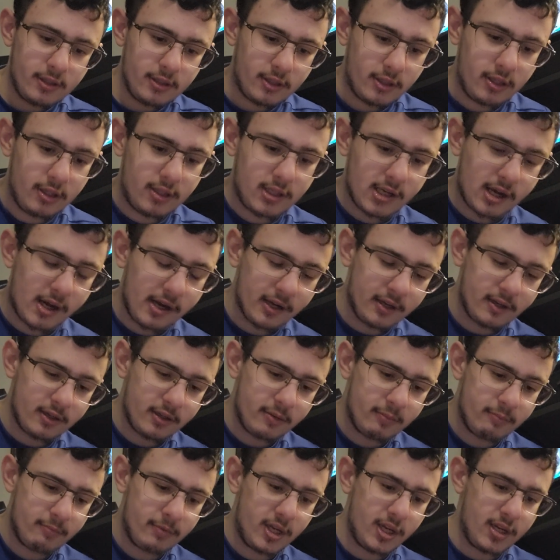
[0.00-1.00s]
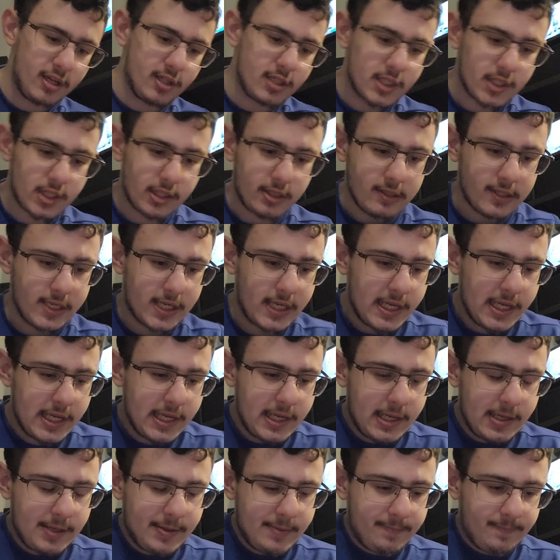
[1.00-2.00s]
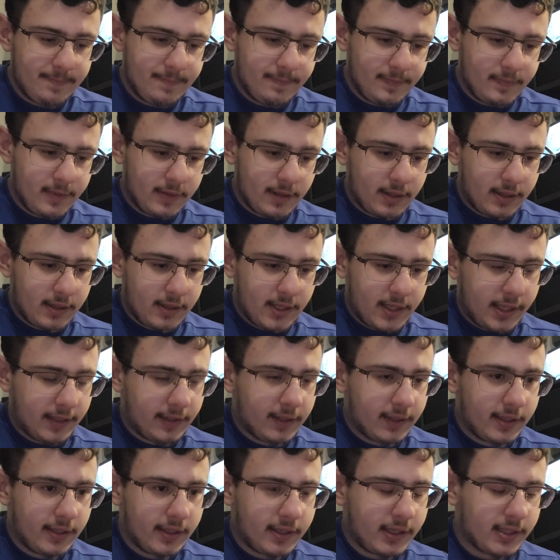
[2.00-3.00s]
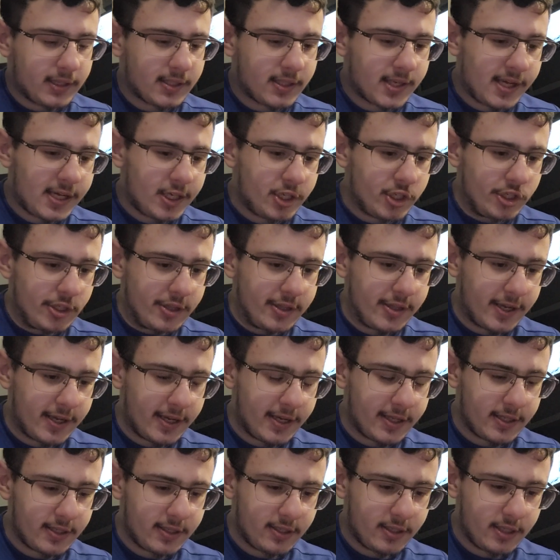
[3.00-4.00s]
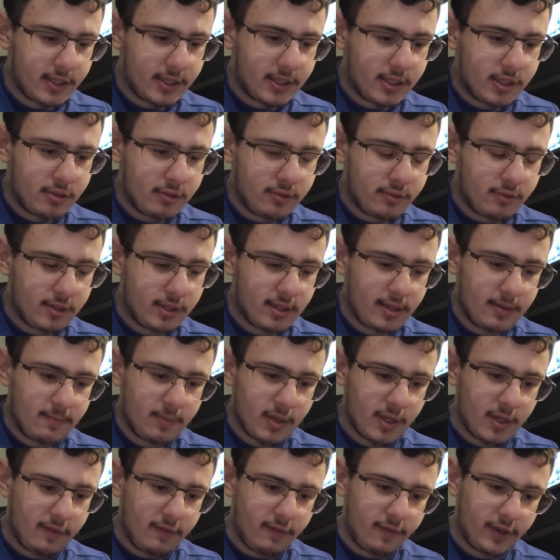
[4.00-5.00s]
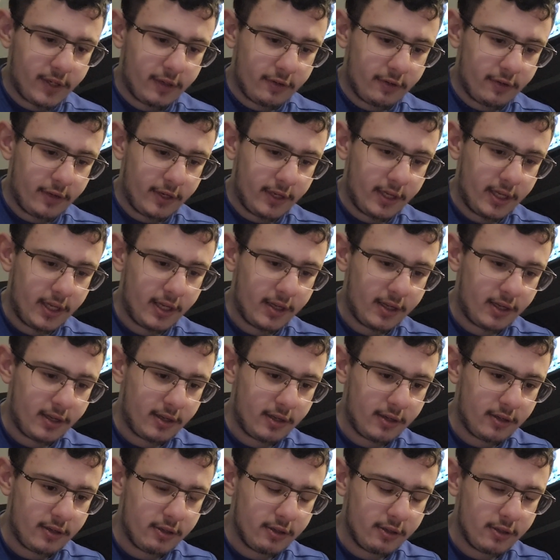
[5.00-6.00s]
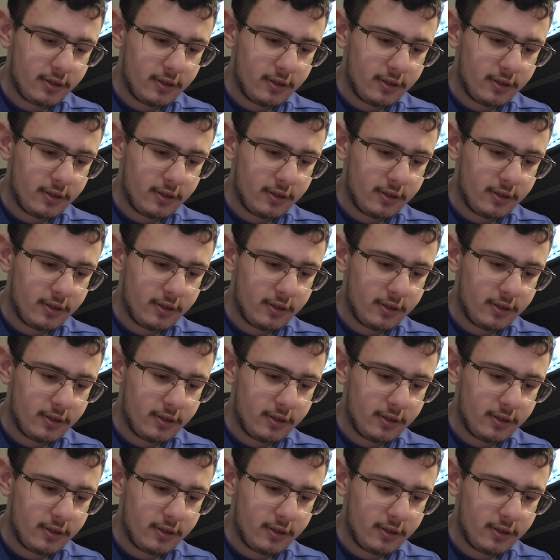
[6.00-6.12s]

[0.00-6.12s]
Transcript: katana piece. And then attach that into the minifigure hand.